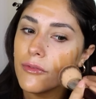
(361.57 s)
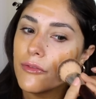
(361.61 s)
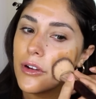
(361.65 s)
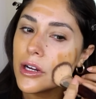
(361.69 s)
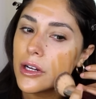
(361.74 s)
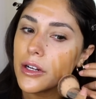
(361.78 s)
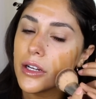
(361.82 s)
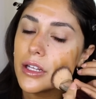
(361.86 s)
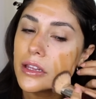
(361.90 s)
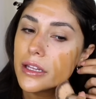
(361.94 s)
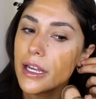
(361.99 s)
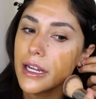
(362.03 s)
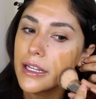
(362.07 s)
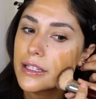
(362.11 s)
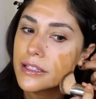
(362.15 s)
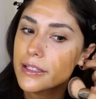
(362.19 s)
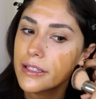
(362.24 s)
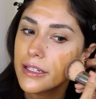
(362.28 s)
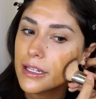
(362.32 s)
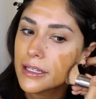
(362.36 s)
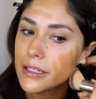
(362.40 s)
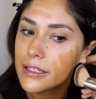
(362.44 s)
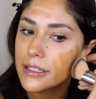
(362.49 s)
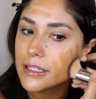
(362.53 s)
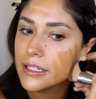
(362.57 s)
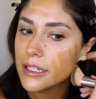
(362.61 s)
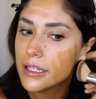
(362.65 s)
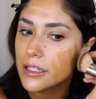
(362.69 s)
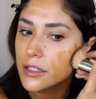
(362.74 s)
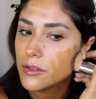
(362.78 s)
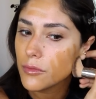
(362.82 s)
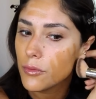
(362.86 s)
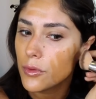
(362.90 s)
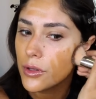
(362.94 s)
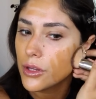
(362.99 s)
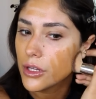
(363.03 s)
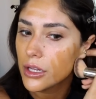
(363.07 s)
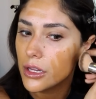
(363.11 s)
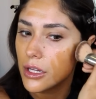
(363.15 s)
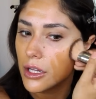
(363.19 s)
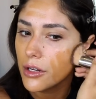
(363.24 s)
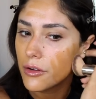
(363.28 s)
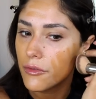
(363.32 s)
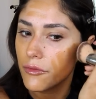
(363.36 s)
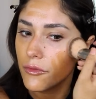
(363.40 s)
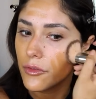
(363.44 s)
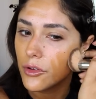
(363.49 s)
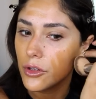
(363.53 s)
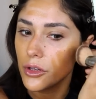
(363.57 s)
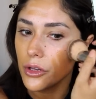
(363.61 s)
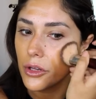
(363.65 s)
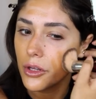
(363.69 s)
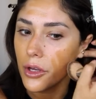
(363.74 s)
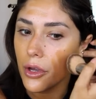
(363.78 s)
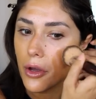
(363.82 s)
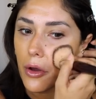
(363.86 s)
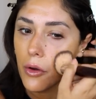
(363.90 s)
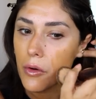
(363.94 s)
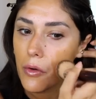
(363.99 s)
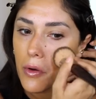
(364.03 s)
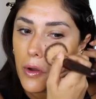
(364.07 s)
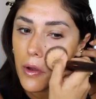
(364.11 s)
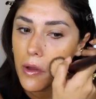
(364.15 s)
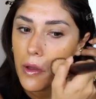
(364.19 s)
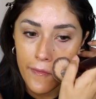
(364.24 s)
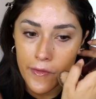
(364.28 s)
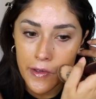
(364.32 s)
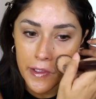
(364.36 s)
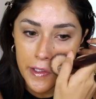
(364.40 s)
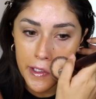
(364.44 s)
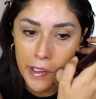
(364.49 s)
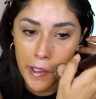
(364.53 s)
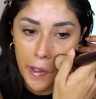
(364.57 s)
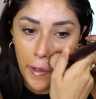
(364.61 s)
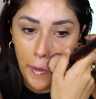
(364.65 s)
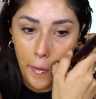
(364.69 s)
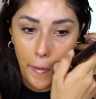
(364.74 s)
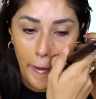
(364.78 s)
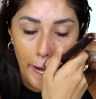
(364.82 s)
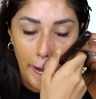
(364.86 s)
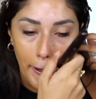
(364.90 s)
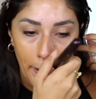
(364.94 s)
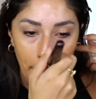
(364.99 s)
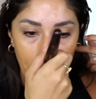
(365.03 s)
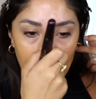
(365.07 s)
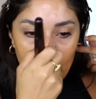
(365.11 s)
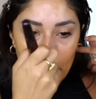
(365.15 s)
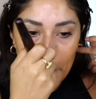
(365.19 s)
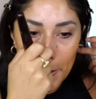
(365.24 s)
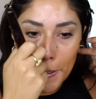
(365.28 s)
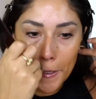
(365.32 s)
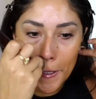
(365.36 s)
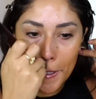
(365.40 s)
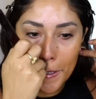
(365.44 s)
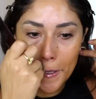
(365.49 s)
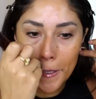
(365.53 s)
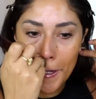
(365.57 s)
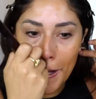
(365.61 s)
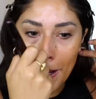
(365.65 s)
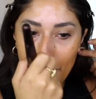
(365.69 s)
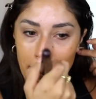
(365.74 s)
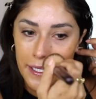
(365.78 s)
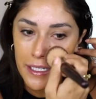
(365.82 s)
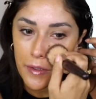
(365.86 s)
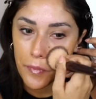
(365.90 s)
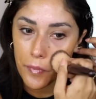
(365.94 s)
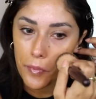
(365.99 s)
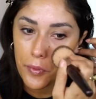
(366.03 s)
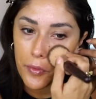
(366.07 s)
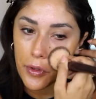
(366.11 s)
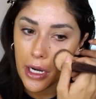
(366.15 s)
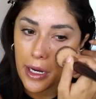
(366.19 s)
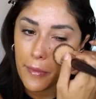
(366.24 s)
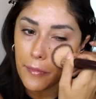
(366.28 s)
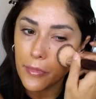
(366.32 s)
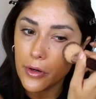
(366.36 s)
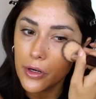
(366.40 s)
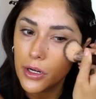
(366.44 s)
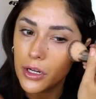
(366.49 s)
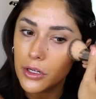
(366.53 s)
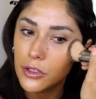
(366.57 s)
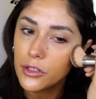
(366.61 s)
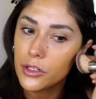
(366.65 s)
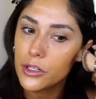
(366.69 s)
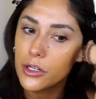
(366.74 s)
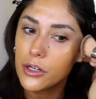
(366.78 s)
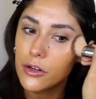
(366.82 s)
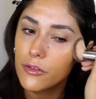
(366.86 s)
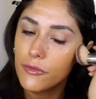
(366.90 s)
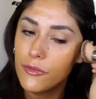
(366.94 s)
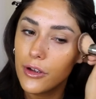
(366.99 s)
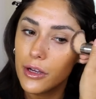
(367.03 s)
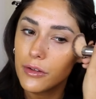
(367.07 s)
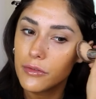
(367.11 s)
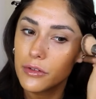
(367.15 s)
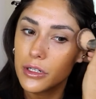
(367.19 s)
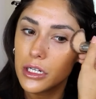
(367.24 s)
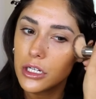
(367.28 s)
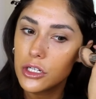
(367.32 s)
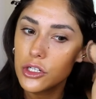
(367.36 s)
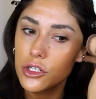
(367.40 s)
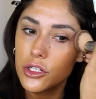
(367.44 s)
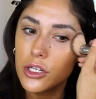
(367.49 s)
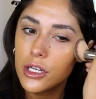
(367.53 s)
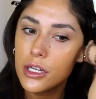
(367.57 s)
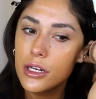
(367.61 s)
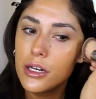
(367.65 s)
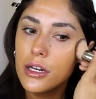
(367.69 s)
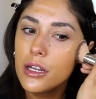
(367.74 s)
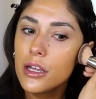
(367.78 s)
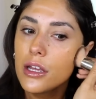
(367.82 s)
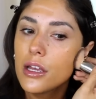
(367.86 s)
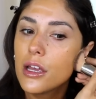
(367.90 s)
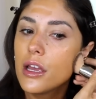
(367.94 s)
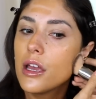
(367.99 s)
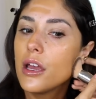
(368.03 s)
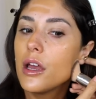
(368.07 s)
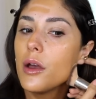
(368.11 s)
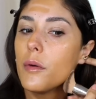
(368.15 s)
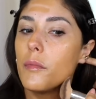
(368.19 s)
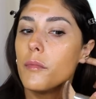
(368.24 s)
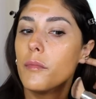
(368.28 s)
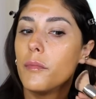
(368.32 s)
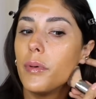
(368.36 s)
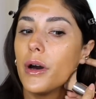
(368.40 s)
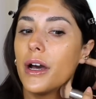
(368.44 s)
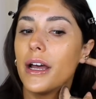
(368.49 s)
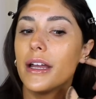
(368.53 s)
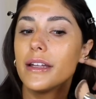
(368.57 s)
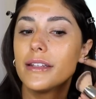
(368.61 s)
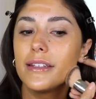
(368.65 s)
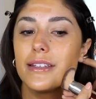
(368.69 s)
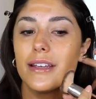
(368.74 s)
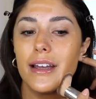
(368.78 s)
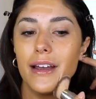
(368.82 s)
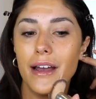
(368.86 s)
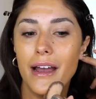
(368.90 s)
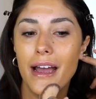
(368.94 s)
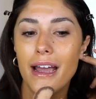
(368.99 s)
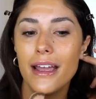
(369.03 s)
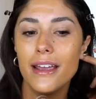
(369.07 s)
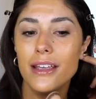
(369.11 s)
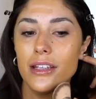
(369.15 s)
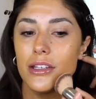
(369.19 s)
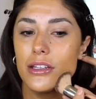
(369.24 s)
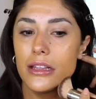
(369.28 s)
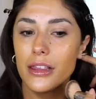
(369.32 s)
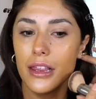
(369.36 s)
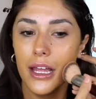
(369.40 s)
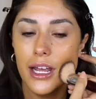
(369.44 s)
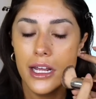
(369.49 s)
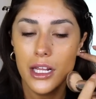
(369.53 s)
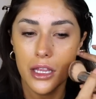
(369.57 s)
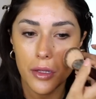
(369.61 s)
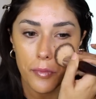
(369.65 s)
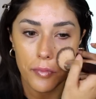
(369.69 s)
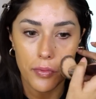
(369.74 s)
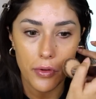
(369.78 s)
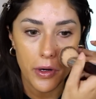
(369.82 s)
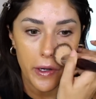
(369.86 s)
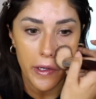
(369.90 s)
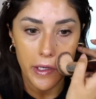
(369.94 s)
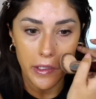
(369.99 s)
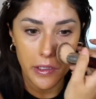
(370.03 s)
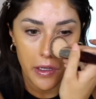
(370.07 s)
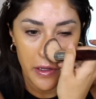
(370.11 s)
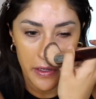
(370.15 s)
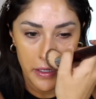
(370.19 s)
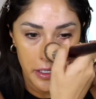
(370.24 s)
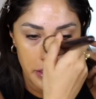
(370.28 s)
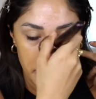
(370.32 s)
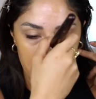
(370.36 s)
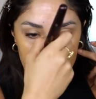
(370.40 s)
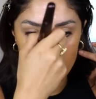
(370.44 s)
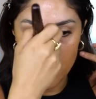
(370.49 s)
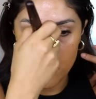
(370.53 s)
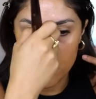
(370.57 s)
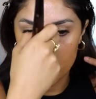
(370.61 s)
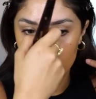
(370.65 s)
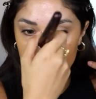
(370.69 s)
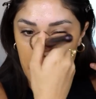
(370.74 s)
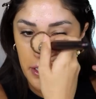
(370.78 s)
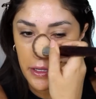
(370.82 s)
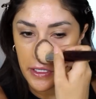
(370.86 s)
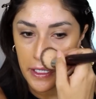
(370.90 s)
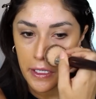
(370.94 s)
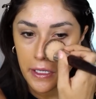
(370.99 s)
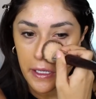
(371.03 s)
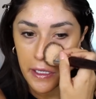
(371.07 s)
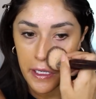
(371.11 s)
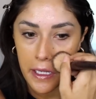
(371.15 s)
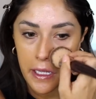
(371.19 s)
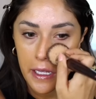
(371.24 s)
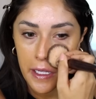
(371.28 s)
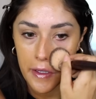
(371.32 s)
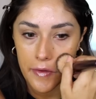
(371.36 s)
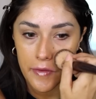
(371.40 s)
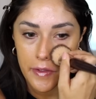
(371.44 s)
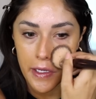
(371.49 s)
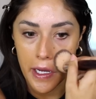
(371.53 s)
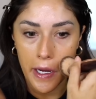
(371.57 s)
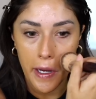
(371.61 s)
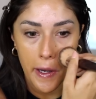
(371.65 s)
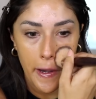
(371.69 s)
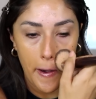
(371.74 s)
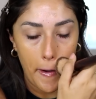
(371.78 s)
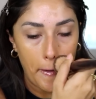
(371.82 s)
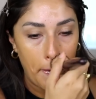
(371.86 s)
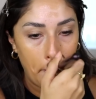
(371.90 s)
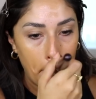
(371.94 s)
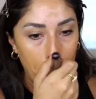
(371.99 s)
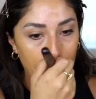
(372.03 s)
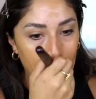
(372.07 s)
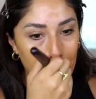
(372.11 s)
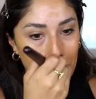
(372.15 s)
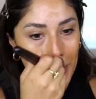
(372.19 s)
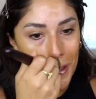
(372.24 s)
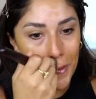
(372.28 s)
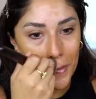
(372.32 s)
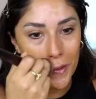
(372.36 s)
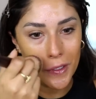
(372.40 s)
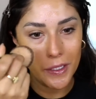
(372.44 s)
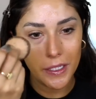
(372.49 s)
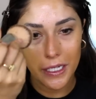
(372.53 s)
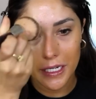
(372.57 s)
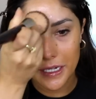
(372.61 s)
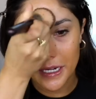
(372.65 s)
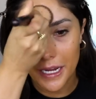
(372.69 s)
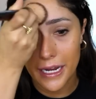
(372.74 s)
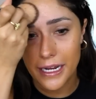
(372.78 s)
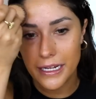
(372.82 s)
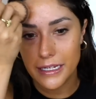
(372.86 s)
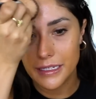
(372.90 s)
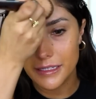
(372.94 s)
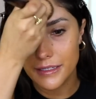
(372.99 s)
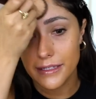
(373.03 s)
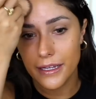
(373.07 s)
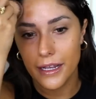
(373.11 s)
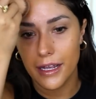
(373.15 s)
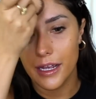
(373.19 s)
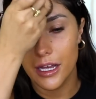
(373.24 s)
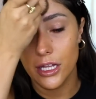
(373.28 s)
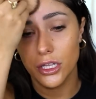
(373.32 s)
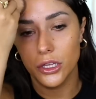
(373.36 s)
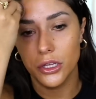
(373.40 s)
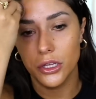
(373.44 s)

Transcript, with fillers: very light skin tint with a lot of glow. Obviously, you can use this as a primer under your foundation, but I like the product on its own. I think it gives a really, really nice uh,